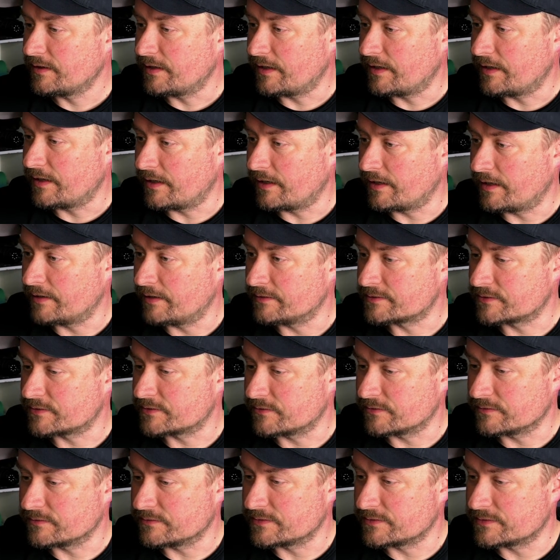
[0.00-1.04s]
And so
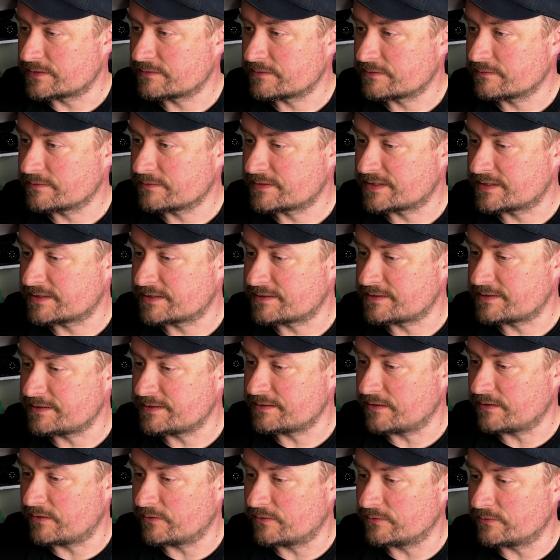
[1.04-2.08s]
there's
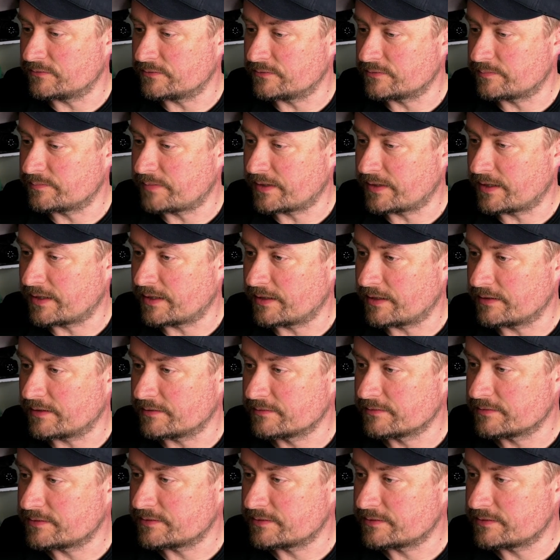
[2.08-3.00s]
60 owned by